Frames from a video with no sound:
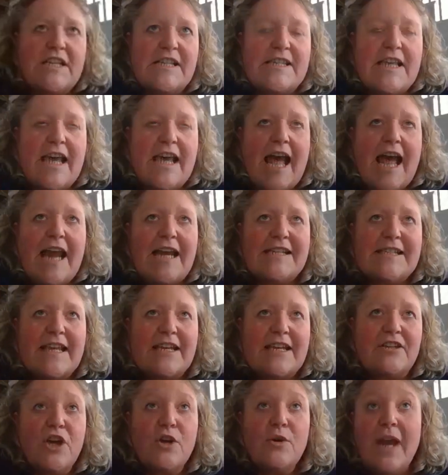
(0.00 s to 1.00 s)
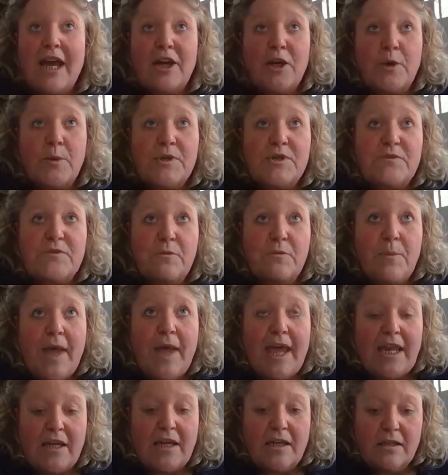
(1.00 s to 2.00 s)
that Alice had no language for
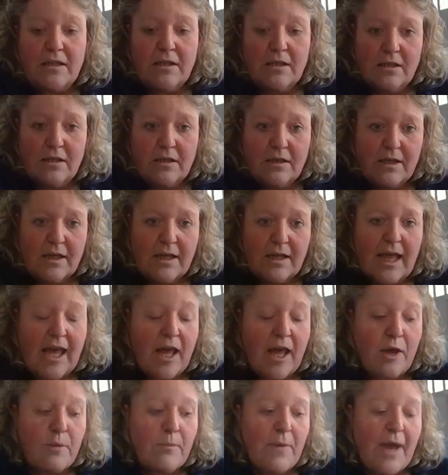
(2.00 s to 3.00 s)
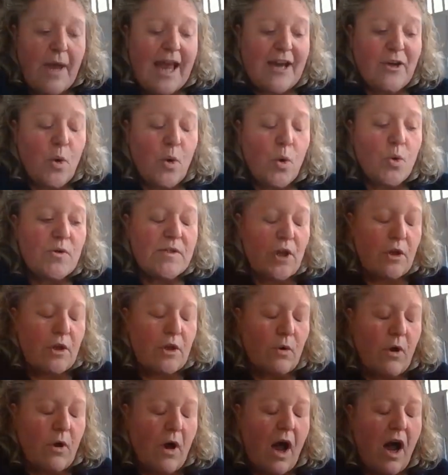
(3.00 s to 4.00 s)
pain. And
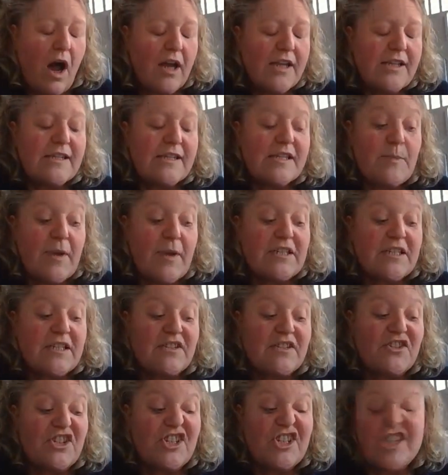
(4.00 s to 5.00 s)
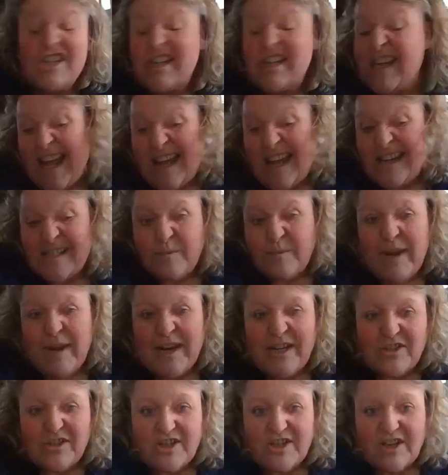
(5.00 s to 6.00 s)
also, I suspected she had
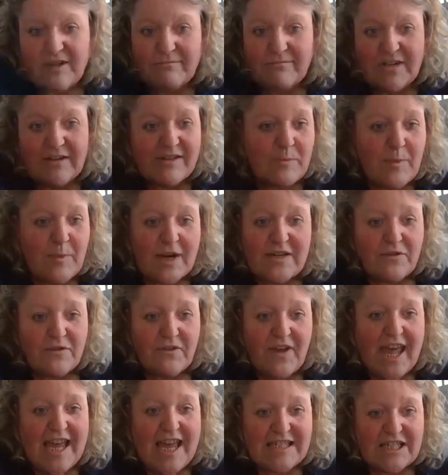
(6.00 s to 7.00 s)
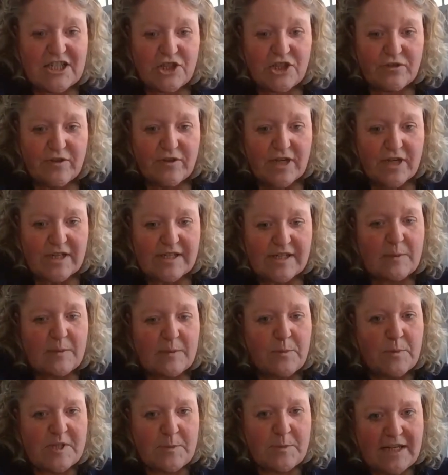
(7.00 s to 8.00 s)
dementia. Irrespective of a head injury, I
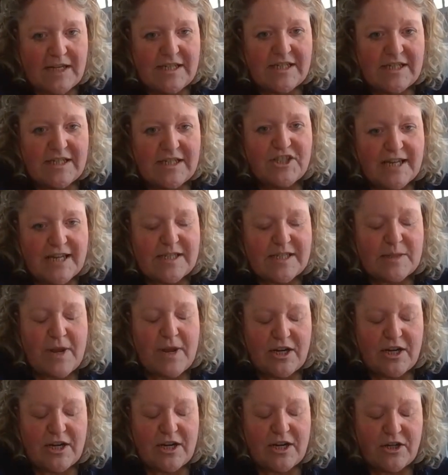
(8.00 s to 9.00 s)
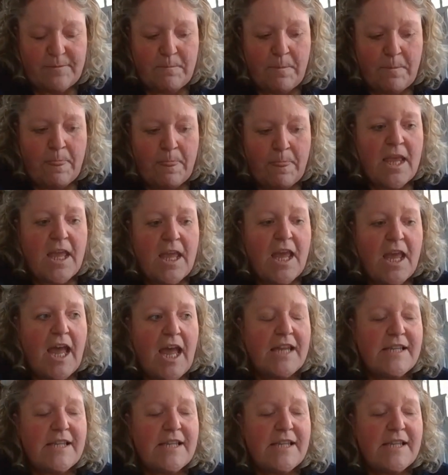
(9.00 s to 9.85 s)
suspected she had dementia. And